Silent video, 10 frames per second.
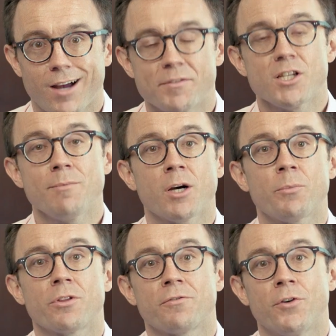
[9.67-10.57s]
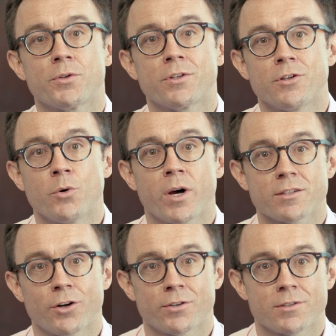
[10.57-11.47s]
I've teamed up with the folks at
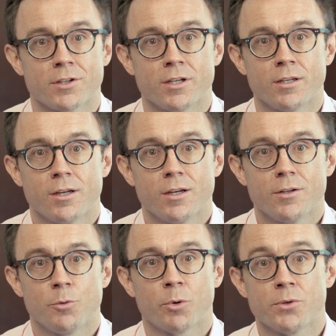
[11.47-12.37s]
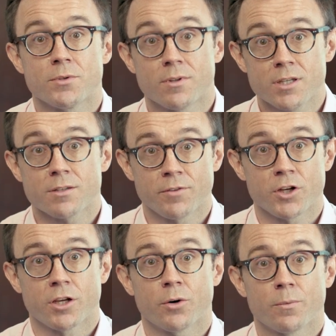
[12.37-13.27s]
UXRC to produce this video,